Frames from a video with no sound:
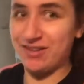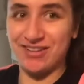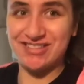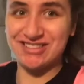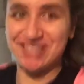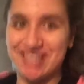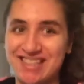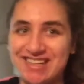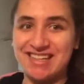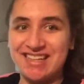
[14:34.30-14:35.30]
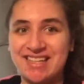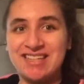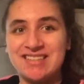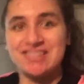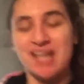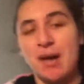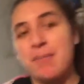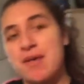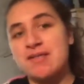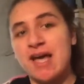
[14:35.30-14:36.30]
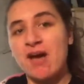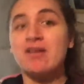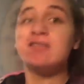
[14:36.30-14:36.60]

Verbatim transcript: clothes on. So yeah, peace out.